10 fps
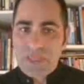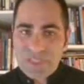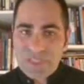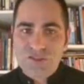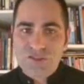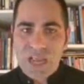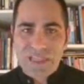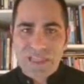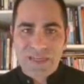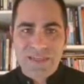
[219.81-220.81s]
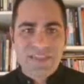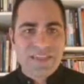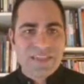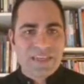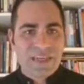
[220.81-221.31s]
Even in China,
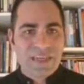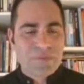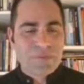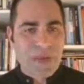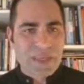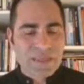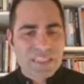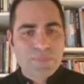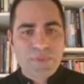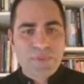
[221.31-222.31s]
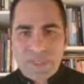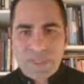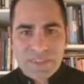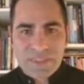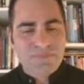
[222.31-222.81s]
in my
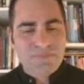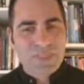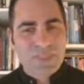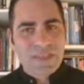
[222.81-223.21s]
experience,